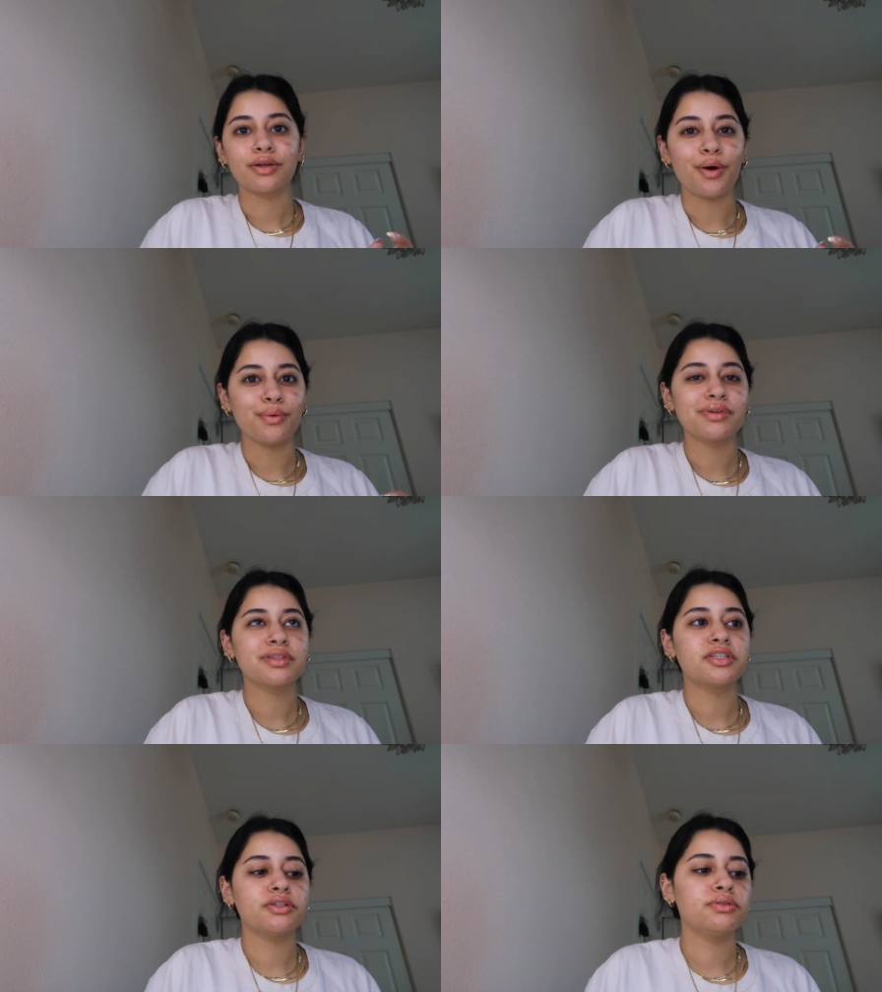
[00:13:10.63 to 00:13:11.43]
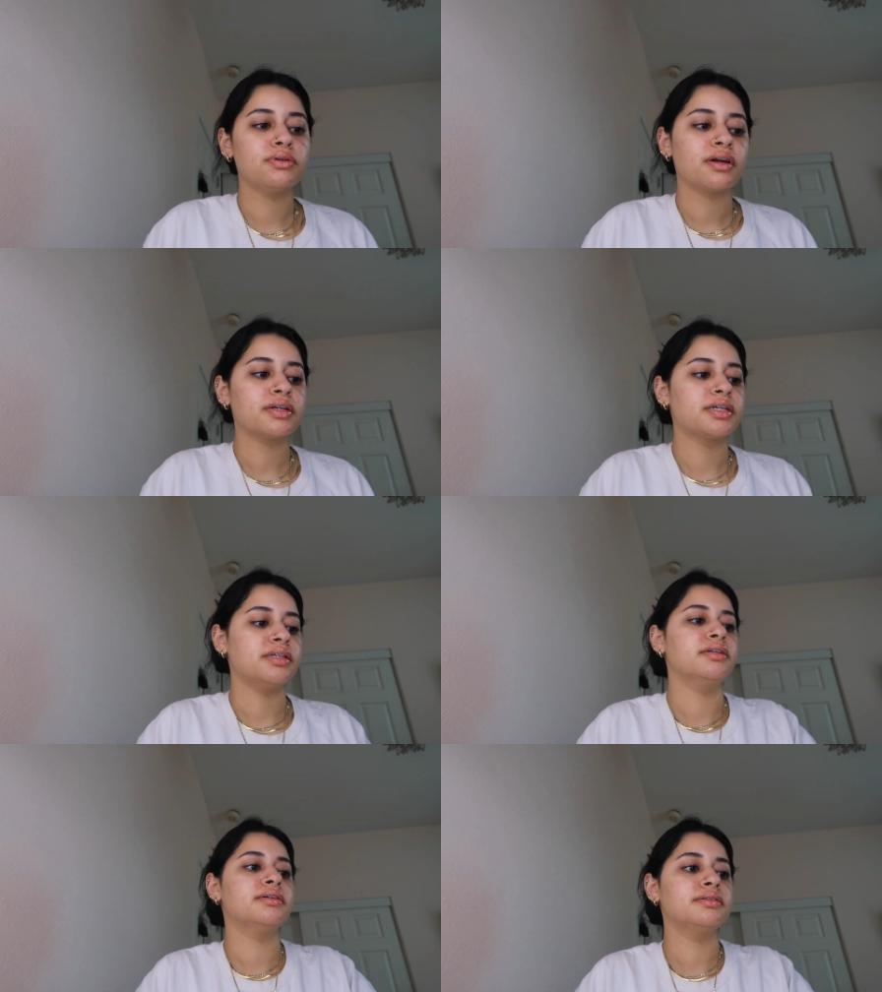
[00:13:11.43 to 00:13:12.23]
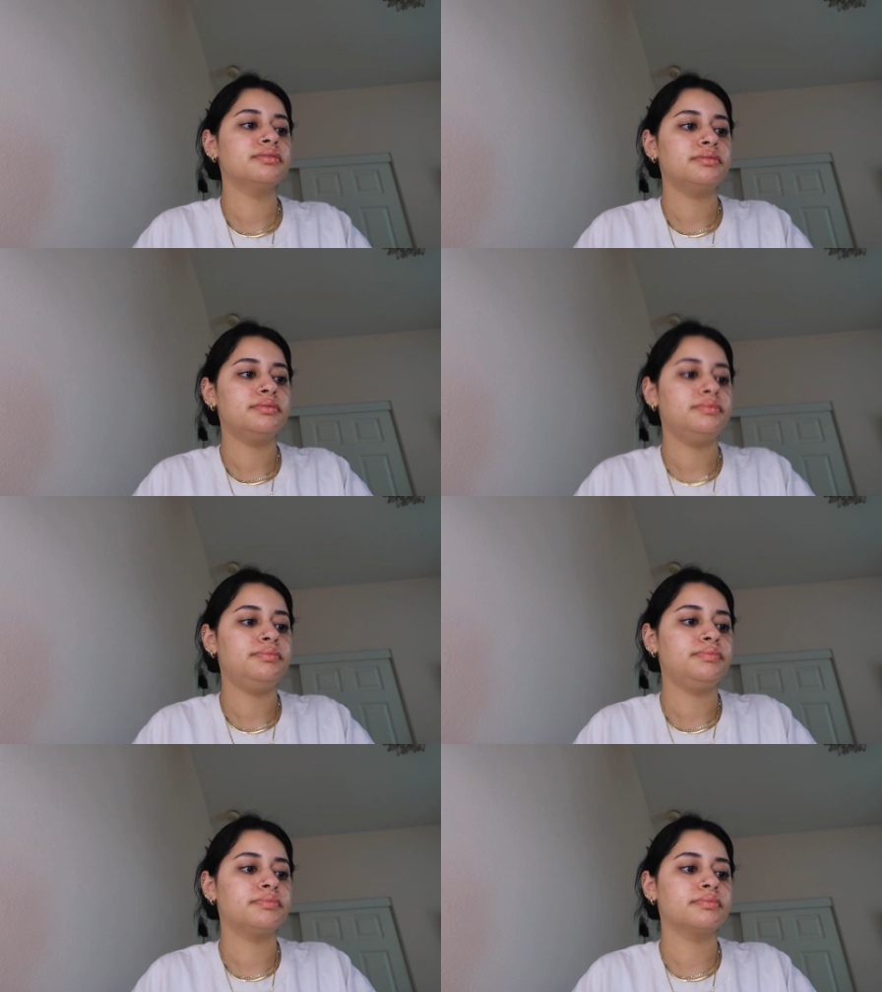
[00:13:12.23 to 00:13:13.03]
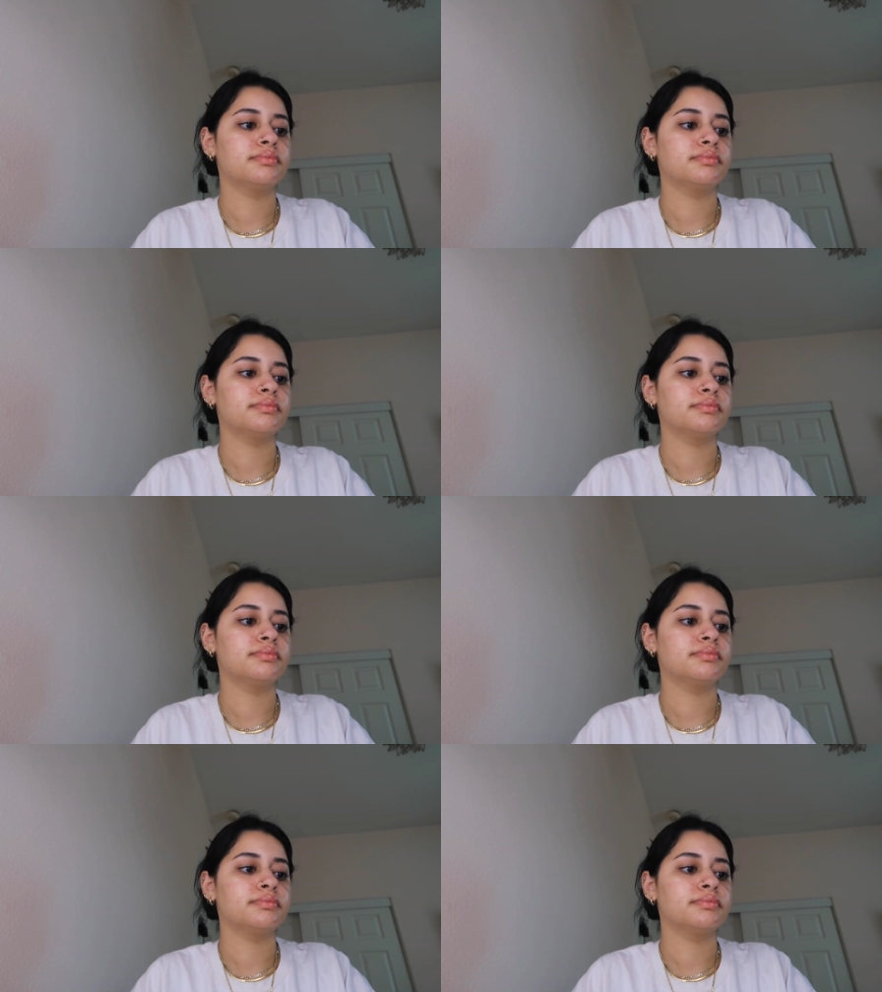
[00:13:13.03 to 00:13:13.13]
going to Ikea.